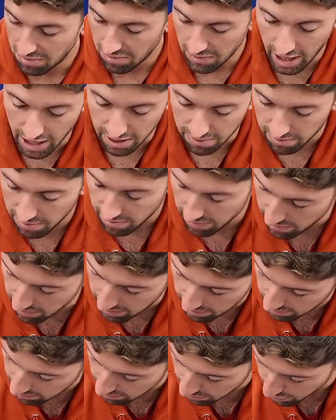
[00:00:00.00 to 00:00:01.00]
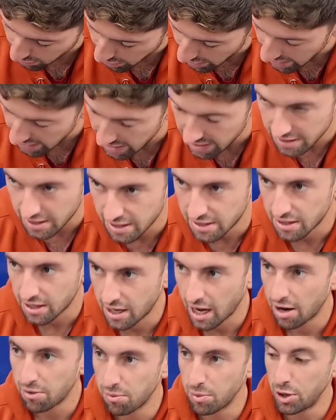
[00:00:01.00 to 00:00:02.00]
yeah, really easy to
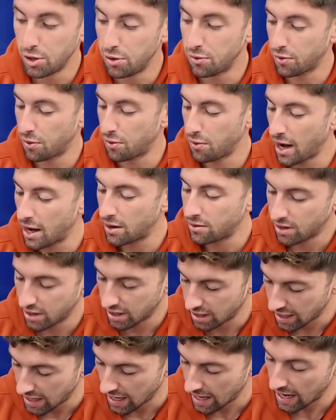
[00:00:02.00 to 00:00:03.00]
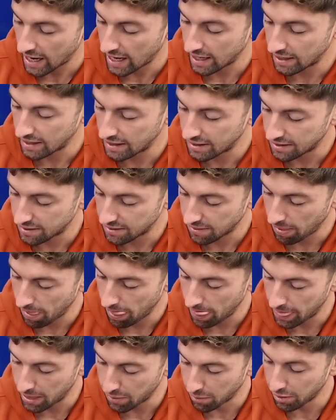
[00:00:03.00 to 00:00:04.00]
kind of maneuver around in. And
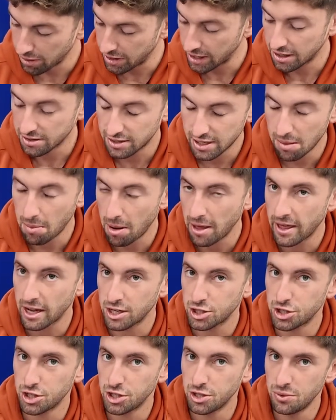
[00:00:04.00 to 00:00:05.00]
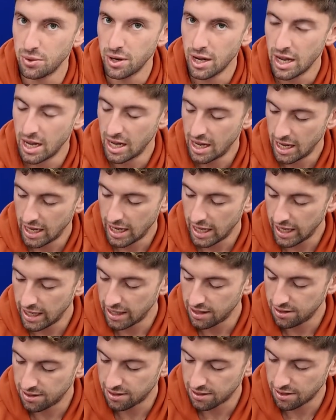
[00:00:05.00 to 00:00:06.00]
the one thing I'll say about that shoe
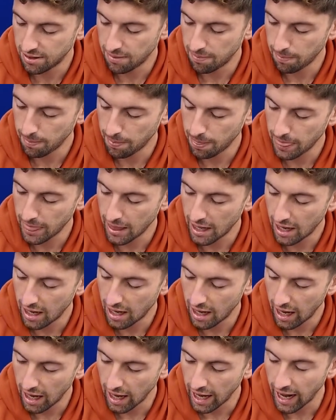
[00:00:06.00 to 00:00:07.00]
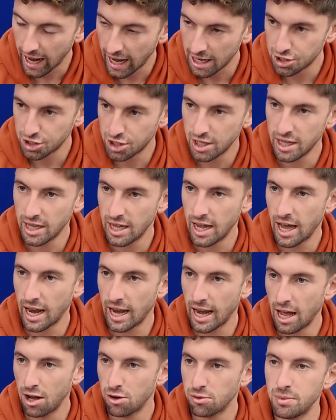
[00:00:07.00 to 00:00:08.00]
is it actually
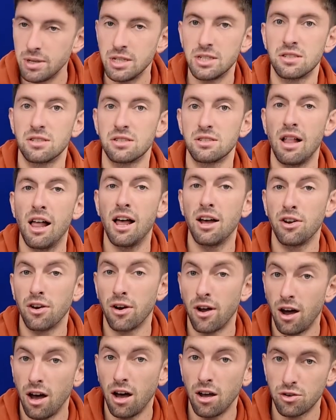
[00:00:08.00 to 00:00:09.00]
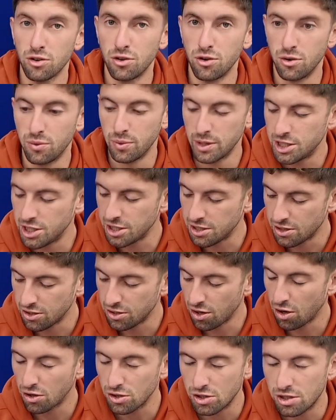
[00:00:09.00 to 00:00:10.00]
allowed me to slide on a hard court, which is
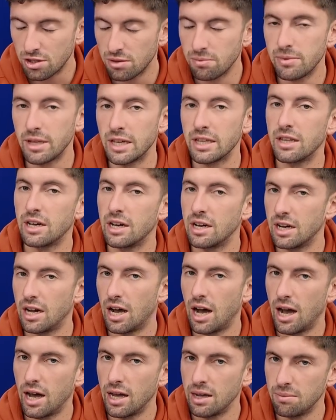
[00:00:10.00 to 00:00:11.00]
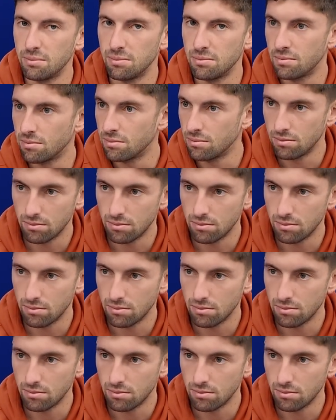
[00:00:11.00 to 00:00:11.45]
not something that I'm,